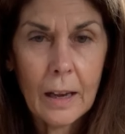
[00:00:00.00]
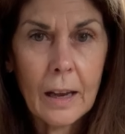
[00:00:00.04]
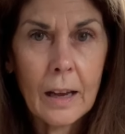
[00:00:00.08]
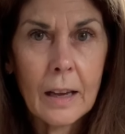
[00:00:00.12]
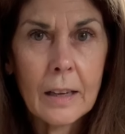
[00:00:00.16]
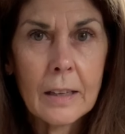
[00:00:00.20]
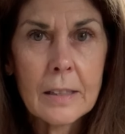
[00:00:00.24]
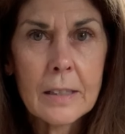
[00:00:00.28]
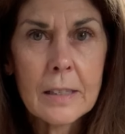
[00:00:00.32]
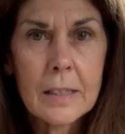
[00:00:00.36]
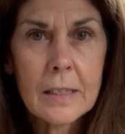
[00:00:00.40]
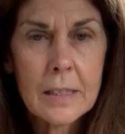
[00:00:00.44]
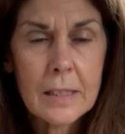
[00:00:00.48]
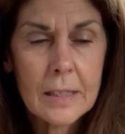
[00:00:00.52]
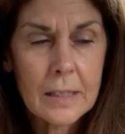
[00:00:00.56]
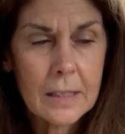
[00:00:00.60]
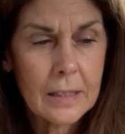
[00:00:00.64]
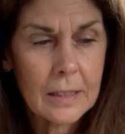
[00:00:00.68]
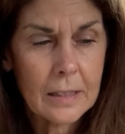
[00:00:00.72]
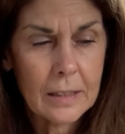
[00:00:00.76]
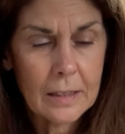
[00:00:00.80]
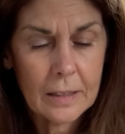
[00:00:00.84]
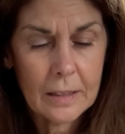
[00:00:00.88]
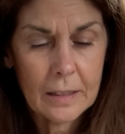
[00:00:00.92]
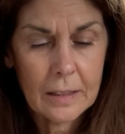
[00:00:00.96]
And
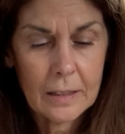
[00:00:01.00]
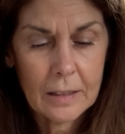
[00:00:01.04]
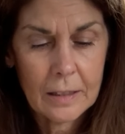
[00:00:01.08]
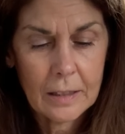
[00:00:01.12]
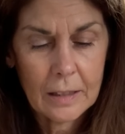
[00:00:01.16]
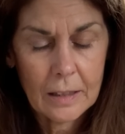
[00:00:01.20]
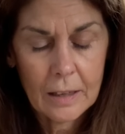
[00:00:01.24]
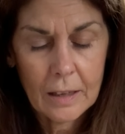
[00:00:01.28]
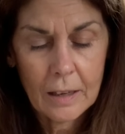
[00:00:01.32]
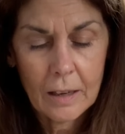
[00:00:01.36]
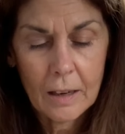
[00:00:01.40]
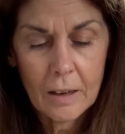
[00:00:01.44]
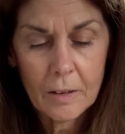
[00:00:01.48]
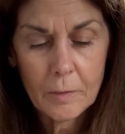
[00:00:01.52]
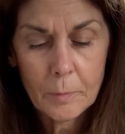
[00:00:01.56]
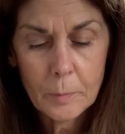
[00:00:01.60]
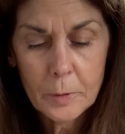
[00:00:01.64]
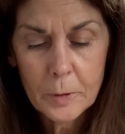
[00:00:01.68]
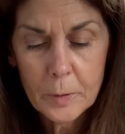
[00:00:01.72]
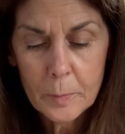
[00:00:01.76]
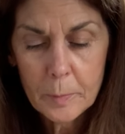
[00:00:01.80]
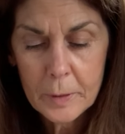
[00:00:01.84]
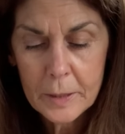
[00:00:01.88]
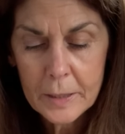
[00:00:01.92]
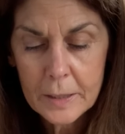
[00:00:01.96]
I
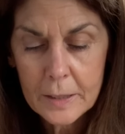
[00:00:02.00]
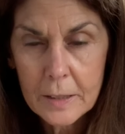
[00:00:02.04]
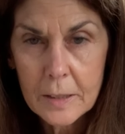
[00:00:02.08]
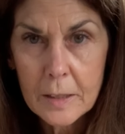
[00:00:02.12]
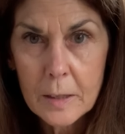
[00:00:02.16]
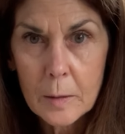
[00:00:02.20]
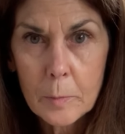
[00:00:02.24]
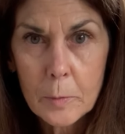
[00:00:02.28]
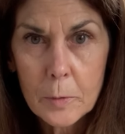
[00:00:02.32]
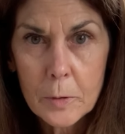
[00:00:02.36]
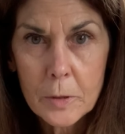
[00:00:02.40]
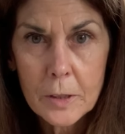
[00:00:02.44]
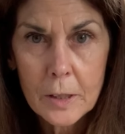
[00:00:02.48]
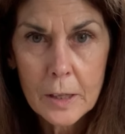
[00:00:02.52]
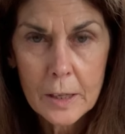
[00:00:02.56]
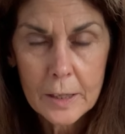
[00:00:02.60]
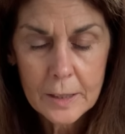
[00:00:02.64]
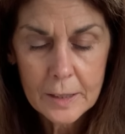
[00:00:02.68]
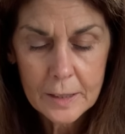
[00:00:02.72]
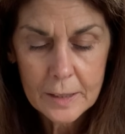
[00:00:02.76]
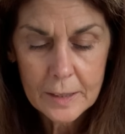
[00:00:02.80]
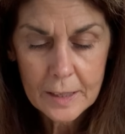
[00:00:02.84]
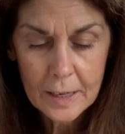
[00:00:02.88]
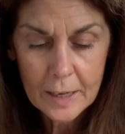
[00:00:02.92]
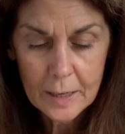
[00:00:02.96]
put a piece of
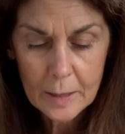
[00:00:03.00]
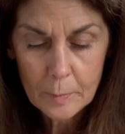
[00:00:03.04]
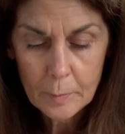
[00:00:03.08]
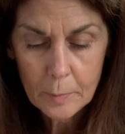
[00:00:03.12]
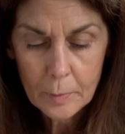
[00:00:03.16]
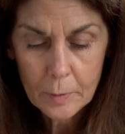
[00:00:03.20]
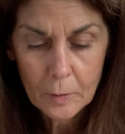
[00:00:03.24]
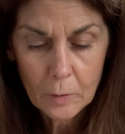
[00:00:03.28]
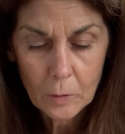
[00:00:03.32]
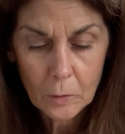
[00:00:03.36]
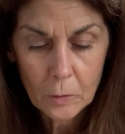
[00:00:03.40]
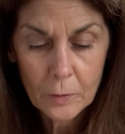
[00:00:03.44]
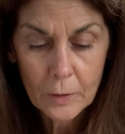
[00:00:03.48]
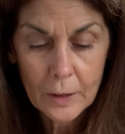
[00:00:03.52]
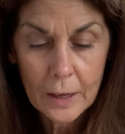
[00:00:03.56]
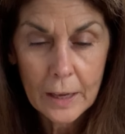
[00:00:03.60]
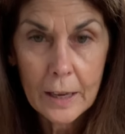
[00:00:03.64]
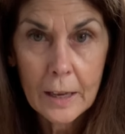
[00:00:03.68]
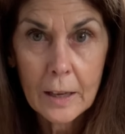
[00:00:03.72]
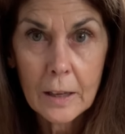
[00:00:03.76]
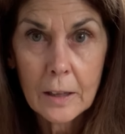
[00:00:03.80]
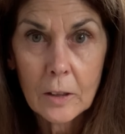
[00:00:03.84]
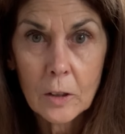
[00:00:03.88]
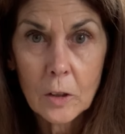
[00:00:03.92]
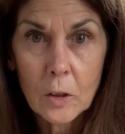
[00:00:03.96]
double-sided tape along
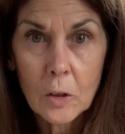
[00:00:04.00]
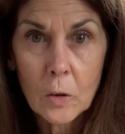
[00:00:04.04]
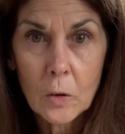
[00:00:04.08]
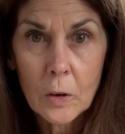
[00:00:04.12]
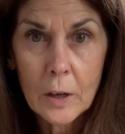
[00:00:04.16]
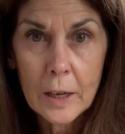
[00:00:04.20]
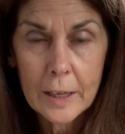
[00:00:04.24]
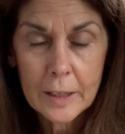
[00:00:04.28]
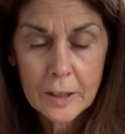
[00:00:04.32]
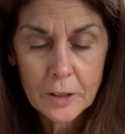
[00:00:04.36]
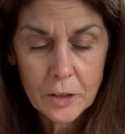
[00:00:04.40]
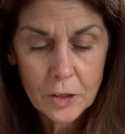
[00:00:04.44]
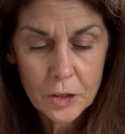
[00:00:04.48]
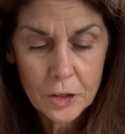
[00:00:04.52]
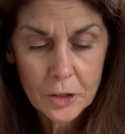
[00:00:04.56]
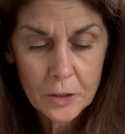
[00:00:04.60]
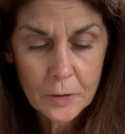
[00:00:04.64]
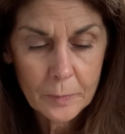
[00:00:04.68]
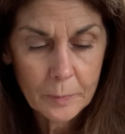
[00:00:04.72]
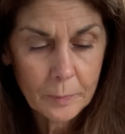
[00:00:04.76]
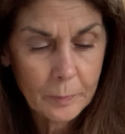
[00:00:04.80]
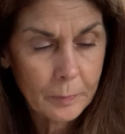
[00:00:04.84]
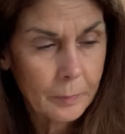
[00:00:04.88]
that long edge.